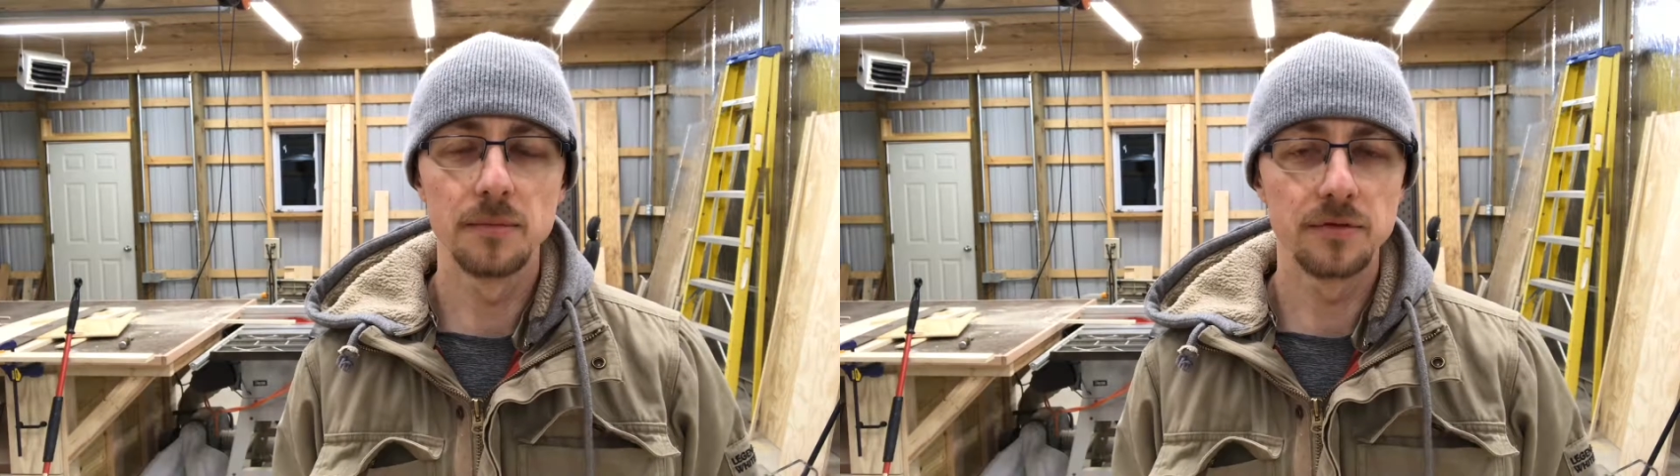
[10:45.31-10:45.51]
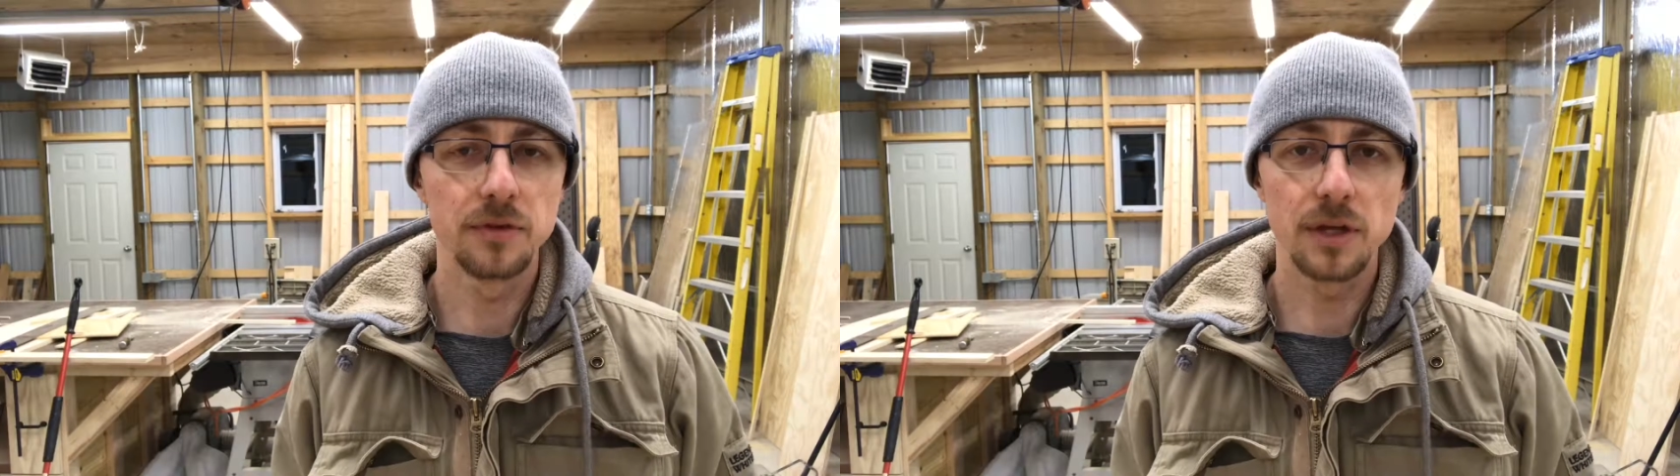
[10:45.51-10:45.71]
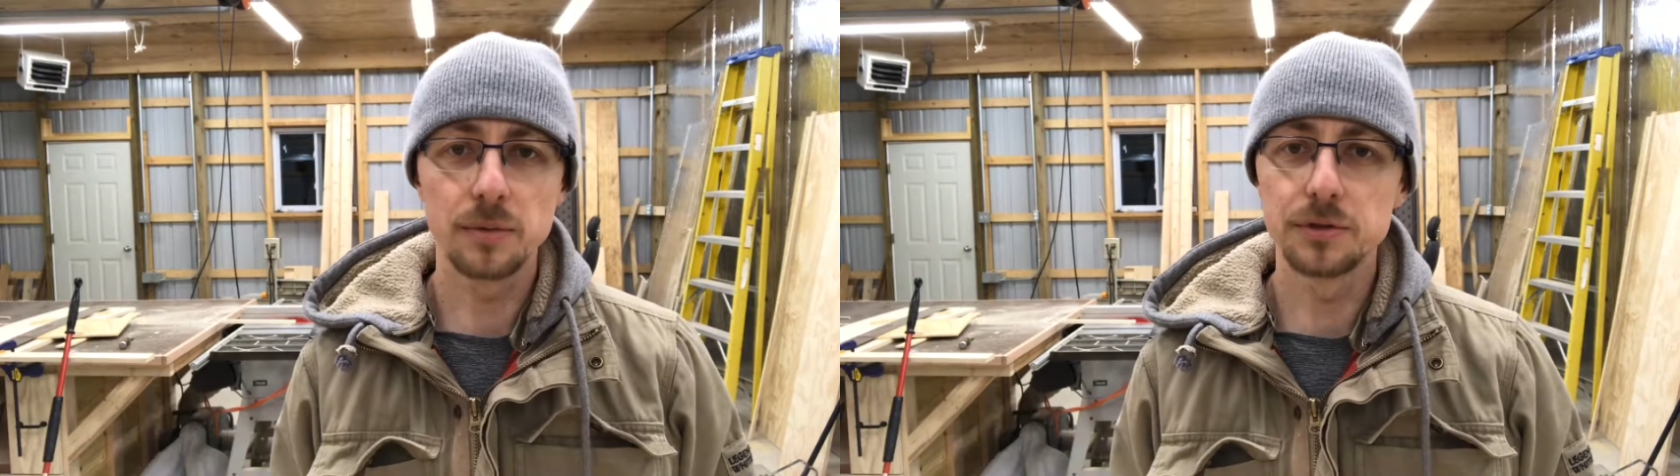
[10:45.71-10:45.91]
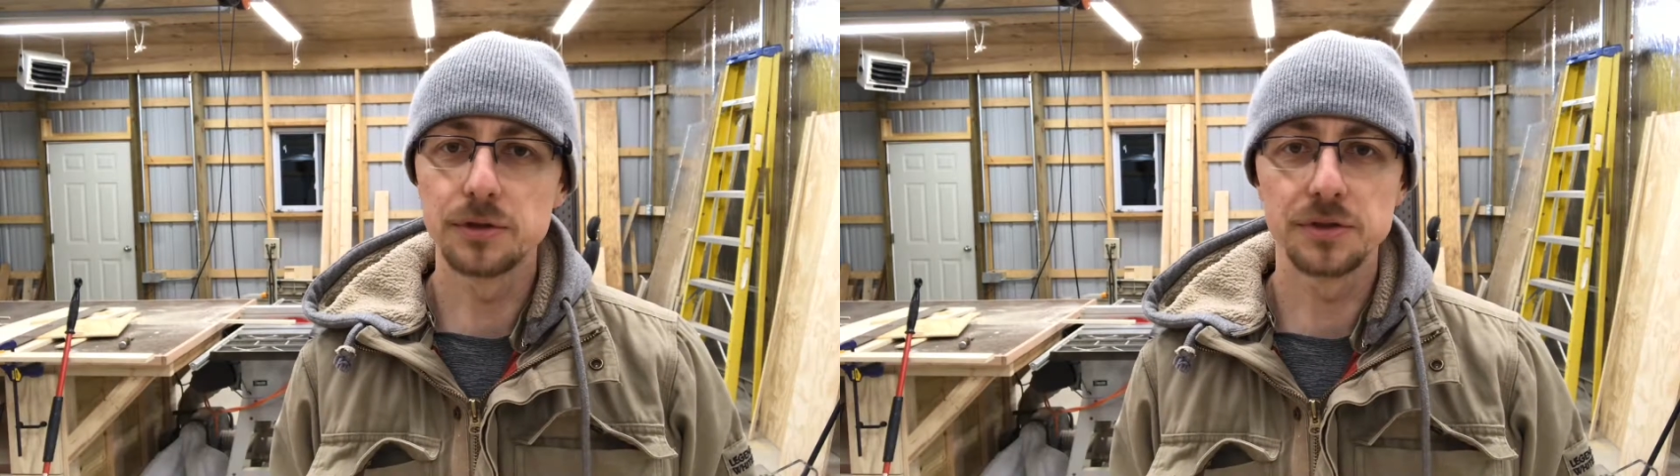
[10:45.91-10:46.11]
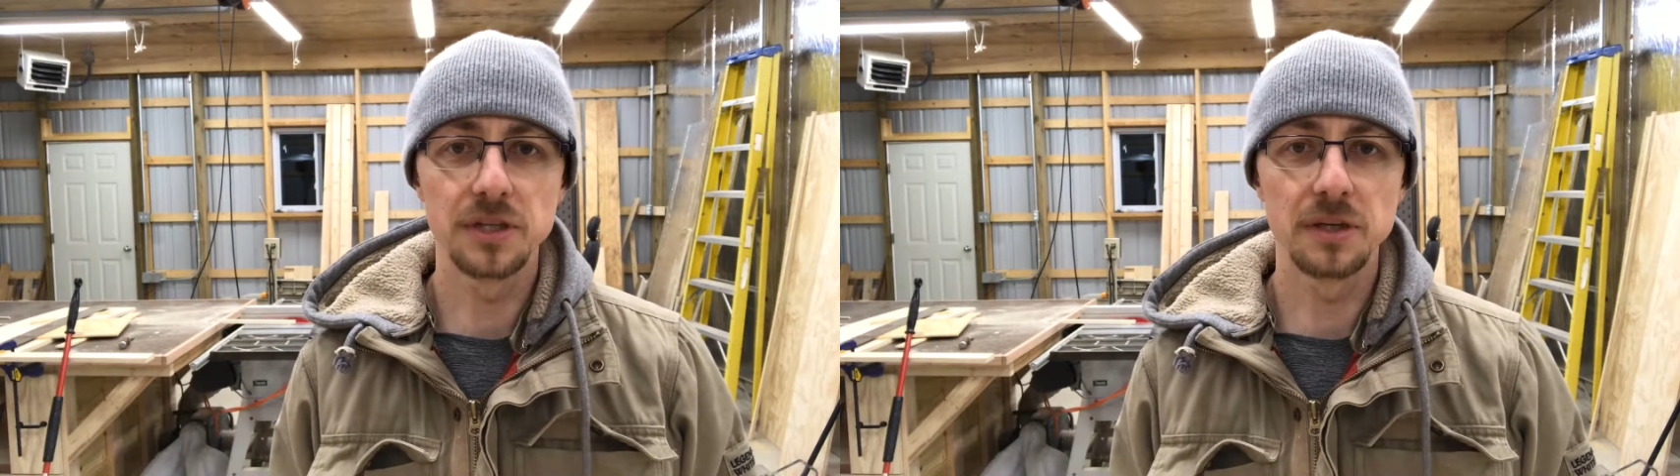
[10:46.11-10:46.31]
if you like what
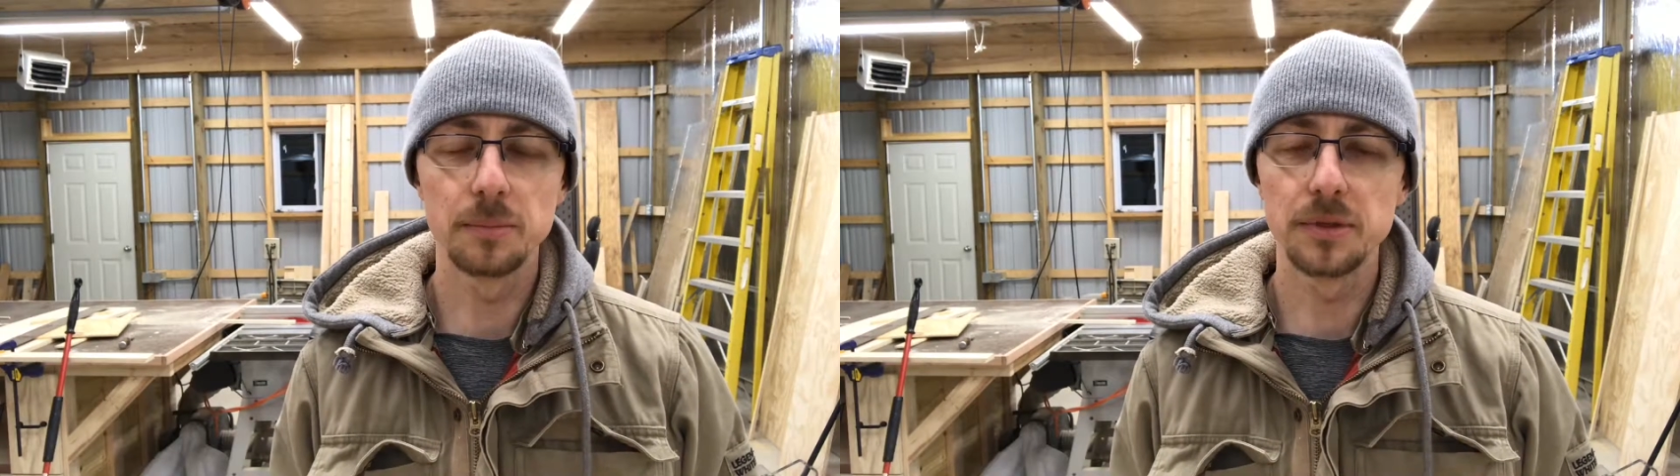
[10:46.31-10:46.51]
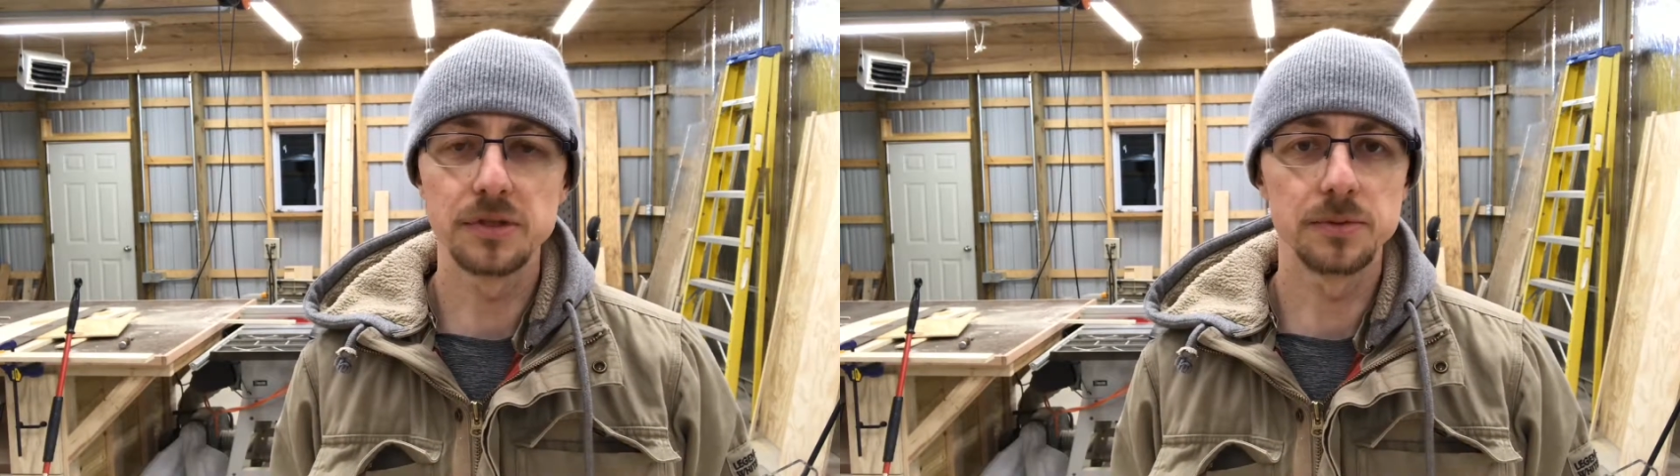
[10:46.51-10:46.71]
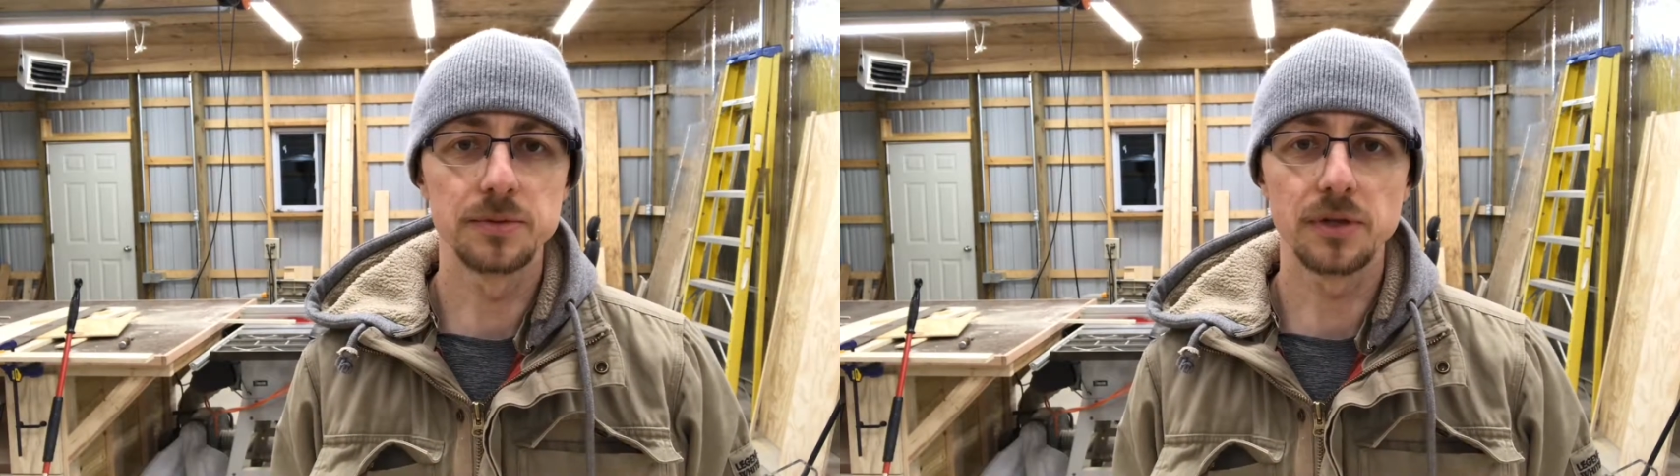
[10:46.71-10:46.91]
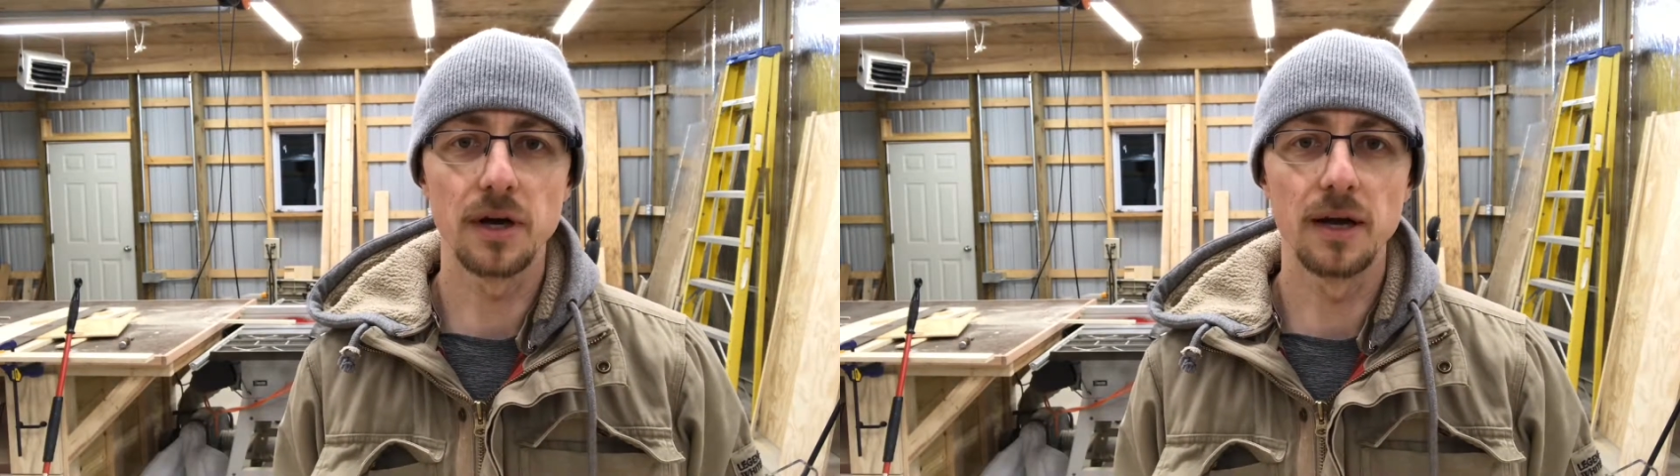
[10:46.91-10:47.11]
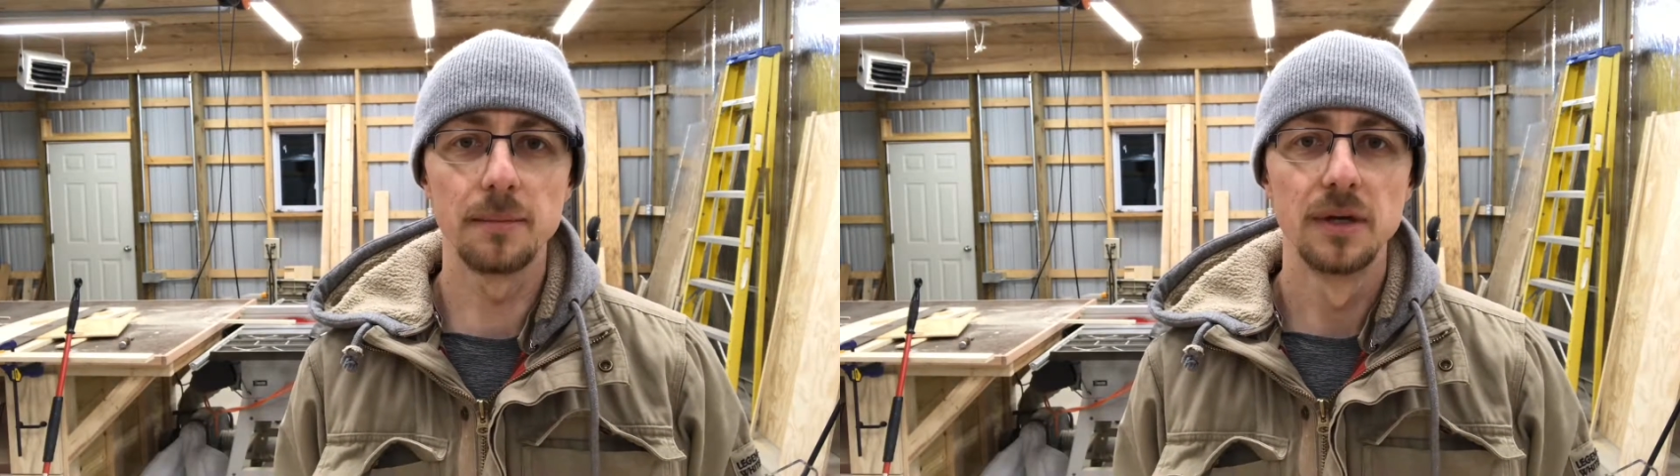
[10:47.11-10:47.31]
you're seeing, please
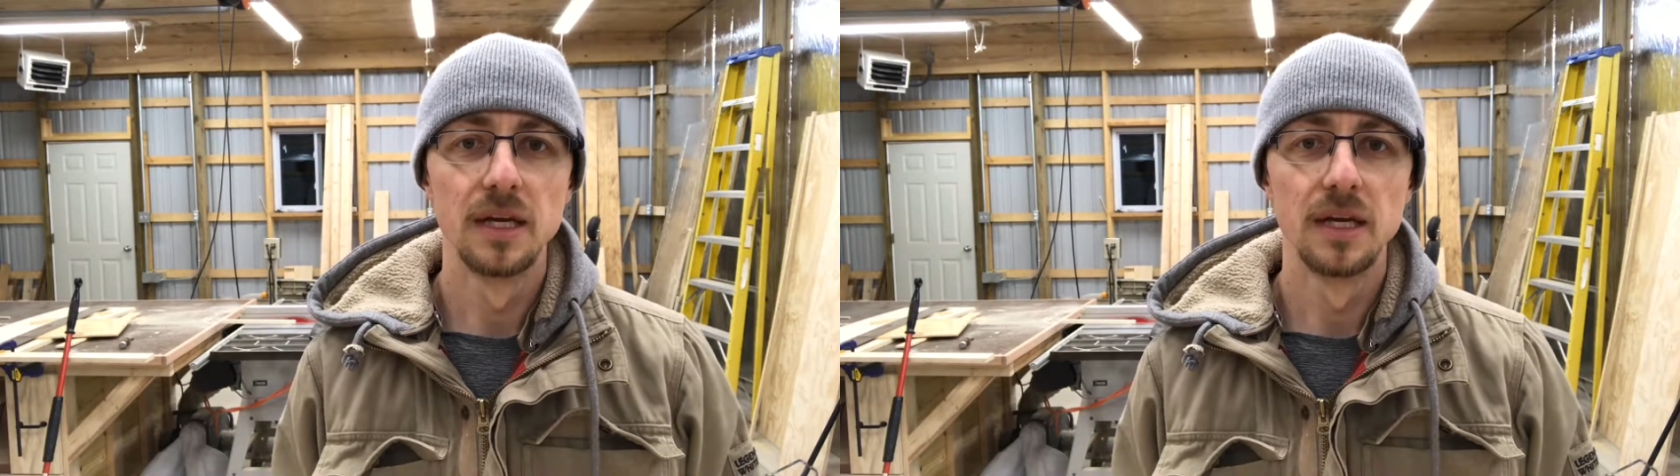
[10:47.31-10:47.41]
subscribe.